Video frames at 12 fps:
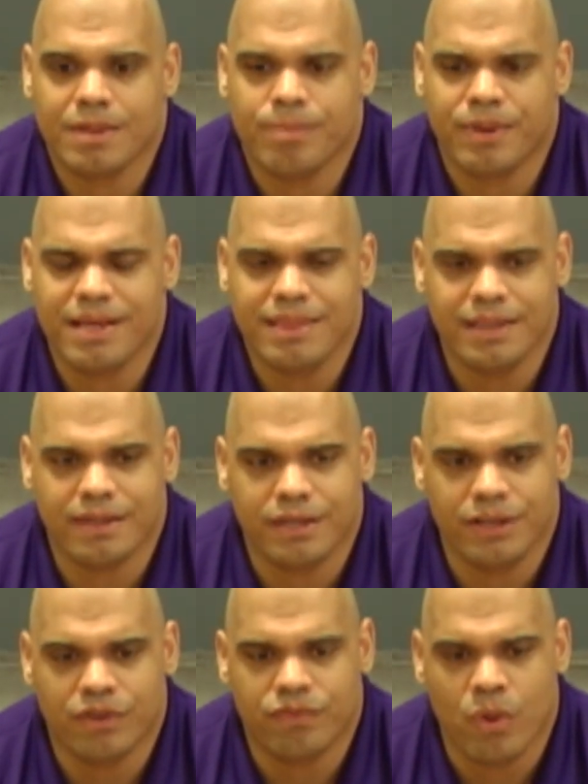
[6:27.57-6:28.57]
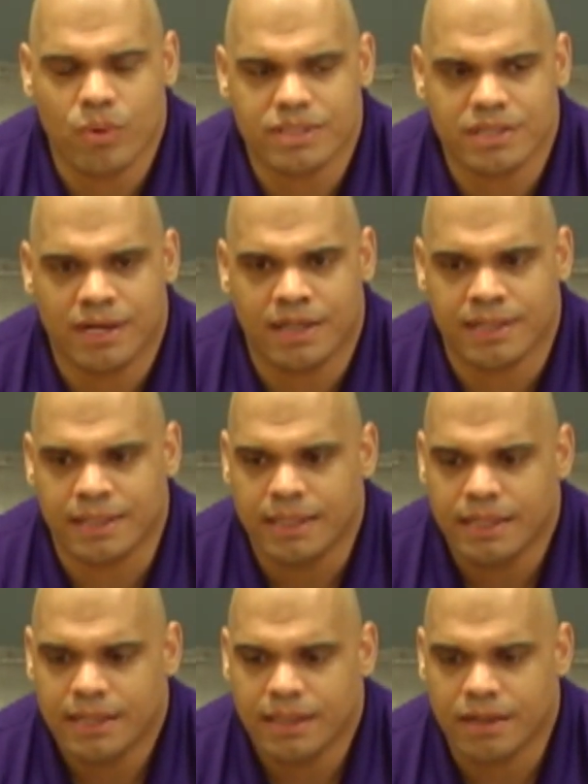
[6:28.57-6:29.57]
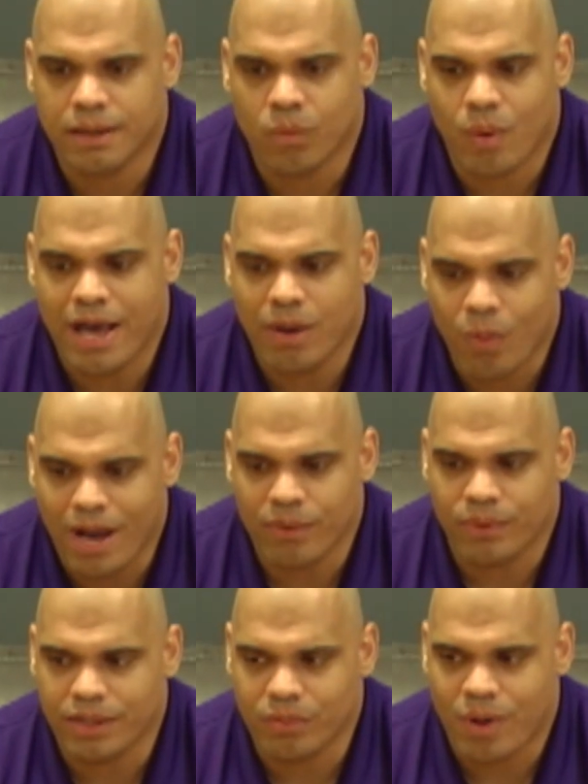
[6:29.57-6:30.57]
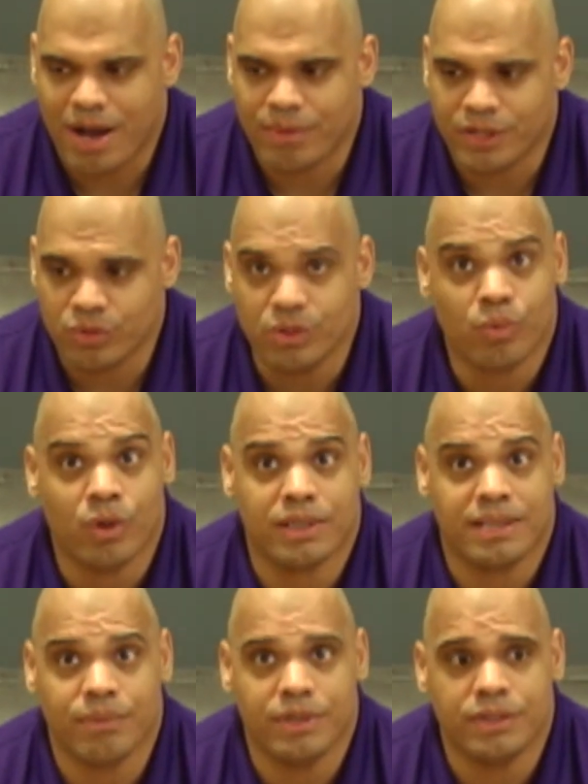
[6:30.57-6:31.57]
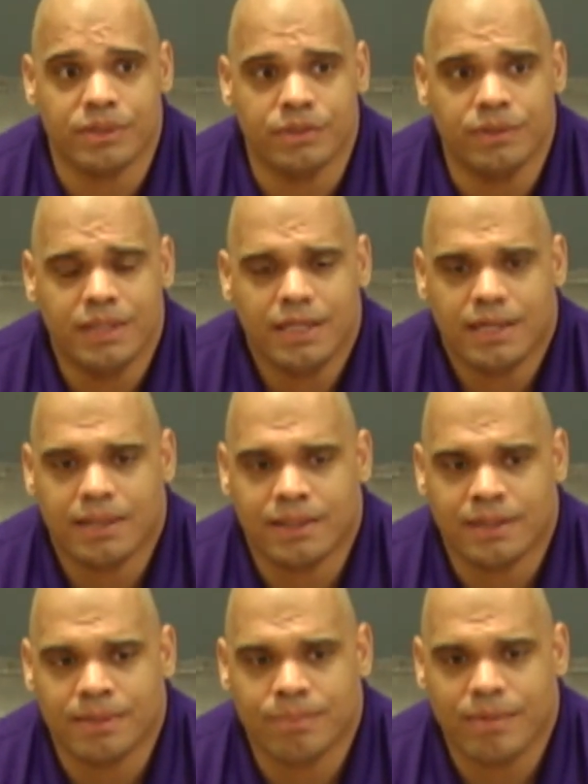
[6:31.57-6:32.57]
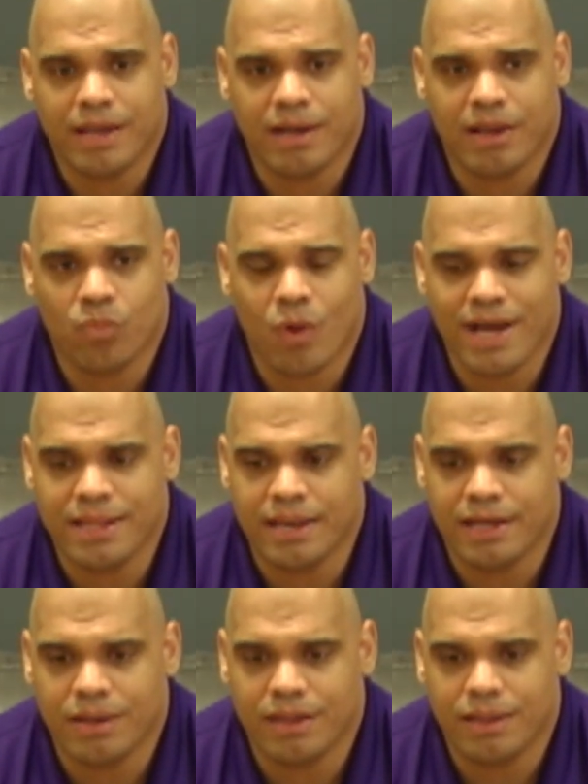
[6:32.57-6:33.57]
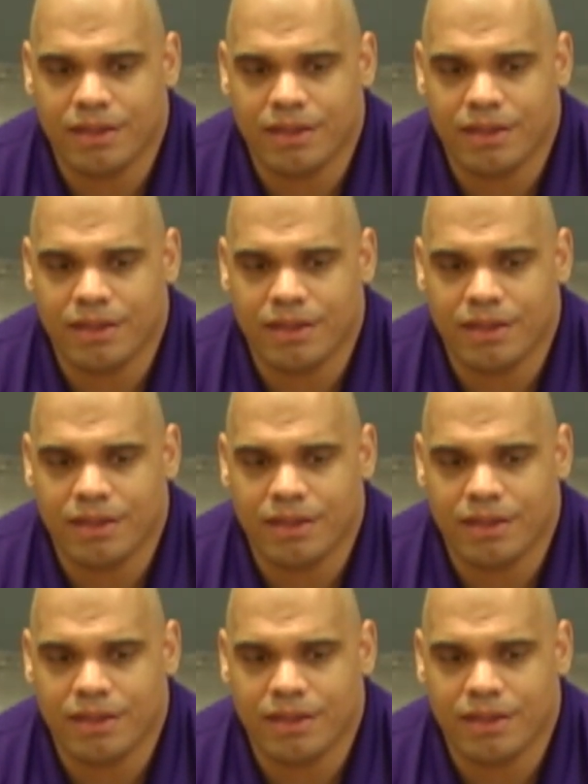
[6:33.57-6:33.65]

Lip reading: But I think focusing on why we do the work that we do, and why they